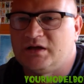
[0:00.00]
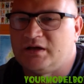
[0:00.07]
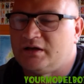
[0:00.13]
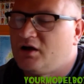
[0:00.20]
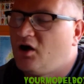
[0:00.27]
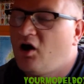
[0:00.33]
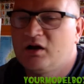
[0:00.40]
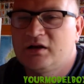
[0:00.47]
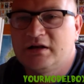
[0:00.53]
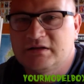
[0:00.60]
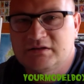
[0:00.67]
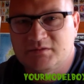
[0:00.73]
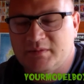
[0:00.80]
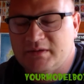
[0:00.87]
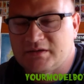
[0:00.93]
Uh, all the
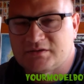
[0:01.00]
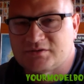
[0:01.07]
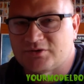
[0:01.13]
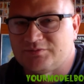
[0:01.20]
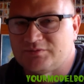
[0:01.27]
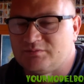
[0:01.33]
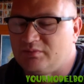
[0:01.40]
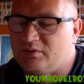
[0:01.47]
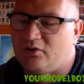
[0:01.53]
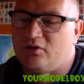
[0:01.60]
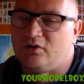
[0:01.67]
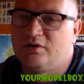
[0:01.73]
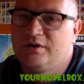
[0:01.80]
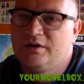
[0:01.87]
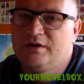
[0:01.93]
links will be in the description
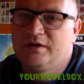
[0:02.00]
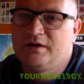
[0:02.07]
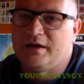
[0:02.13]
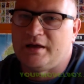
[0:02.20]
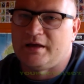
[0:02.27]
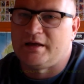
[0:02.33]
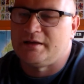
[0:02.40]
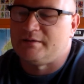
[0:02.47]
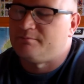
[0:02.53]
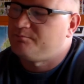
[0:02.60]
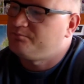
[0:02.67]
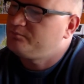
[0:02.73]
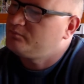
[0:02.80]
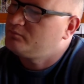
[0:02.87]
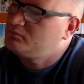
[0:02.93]
below. Um,
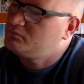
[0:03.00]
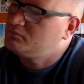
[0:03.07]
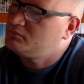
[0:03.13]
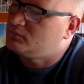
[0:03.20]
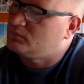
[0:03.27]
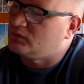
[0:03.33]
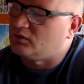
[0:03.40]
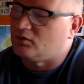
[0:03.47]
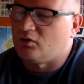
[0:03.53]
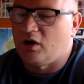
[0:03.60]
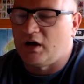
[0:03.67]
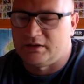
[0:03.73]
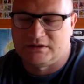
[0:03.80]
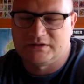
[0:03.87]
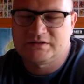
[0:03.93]
you know,
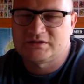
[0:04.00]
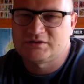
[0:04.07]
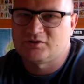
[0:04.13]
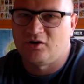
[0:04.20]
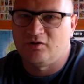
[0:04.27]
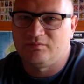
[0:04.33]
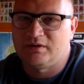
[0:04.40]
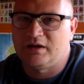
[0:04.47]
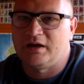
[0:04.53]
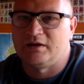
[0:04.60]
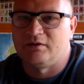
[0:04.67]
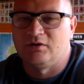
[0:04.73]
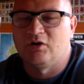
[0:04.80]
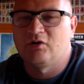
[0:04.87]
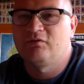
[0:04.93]
and this is something that I
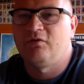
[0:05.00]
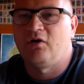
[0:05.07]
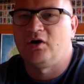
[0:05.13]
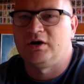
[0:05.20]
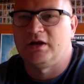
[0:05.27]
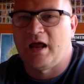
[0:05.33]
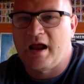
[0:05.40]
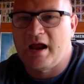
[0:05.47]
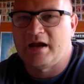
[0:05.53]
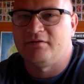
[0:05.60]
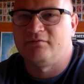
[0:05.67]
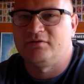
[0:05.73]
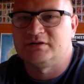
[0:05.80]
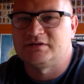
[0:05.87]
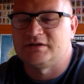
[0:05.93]
look forward to
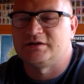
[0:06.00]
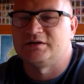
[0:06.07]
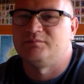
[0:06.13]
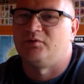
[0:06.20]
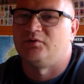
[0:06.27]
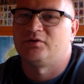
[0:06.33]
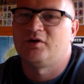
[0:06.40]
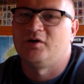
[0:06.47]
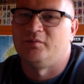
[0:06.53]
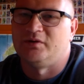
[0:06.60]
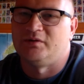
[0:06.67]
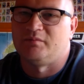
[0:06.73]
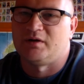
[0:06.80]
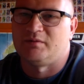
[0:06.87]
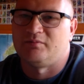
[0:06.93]
every single month coming
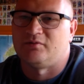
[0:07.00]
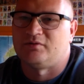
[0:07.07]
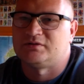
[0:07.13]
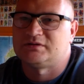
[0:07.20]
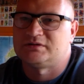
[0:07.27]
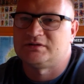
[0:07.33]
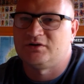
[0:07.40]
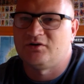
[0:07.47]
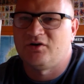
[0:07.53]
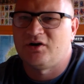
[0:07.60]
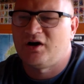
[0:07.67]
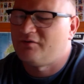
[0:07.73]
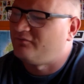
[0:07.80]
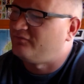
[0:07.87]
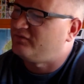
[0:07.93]
in my process. You know,
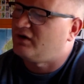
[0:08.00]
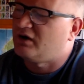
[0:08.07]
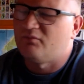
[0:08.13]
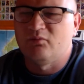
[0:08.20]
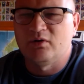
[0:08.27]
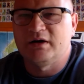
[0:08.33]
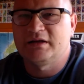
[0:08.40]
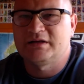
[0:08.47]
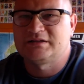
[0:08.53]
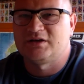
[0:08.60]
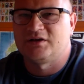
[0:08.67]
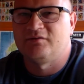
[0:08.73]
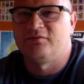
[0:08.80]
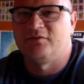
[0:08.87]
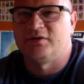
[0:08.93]
I'm, I'm really
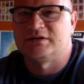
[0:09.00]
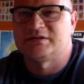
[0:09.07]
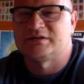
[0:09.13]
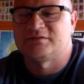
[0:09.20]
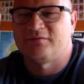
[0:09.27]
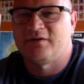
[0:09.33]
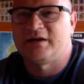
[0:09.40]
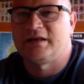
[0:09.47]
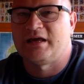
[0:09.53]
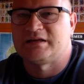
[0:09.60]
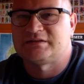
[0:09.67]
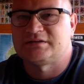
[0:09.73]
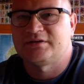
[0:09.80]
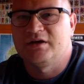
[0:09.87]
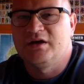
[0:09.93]
excited for this, it's
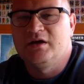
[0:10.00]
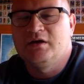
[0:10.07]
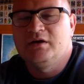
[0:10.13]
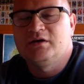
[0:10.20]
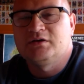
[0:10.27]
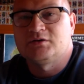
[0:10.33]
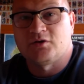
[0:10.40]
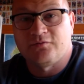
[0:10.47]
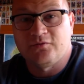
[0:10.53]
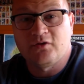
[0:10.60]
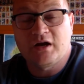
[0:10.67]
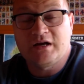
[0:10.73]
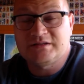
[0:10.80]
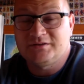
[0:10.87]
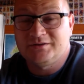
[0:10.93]
fantastic. So if you
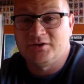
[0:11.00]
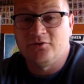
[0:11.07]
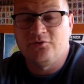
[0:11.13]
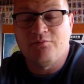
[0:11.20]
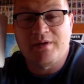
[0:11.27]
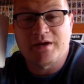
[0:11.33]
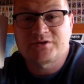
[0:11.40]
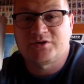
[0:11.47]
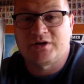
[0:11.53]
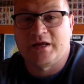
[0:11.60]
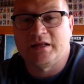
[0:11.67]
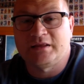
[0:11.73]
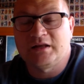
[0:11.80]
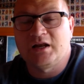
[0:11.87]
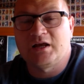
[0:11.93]
guys are too, make sure to
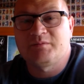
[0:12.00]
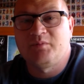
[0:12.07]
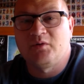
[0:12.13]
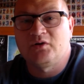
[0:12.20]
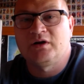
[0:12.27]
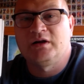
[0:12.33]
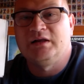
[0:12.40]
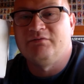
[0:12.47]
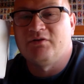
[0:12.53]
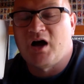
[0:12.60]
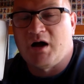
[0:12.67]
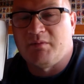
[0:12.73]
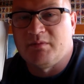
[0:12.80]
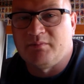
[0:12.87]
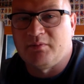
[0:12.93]
hit the like button and leave a
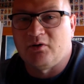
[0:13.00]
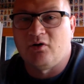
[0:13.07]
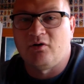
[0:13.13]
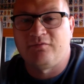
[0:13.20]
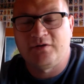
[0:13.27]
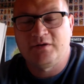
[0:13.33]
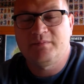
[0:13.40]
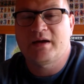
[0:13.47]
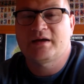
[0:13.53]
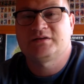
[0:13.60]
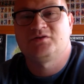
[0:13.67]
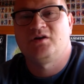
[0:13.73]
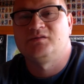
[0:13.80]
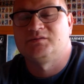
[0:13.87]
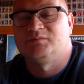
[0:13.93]
comment below. Feedback is
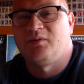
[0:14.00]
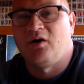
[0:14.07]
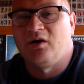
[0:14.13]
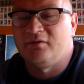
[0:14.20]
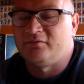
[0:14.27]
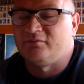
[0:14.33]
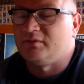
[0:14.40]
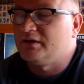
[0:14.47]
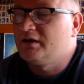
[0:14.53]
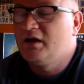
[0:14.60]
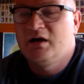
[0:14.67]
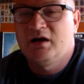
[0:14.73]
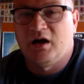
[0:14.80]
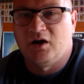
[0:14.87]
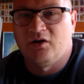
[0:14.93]
always important for me.
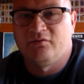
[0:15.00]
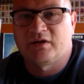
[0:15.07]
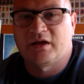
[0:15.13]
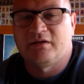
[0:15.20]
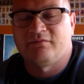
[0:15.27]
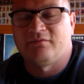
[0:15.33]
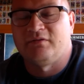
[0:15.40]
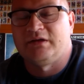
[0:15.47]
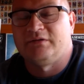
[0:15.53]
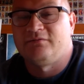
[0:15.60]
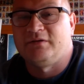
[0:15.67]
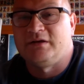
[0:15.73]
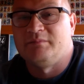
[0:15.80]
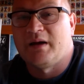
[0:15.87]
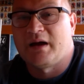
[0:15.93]
I love getting
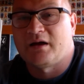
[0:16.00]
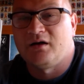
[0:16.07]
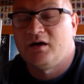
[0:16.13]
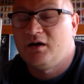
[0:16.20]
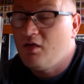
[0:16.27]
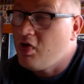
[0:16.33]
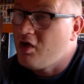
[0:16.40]
feedback.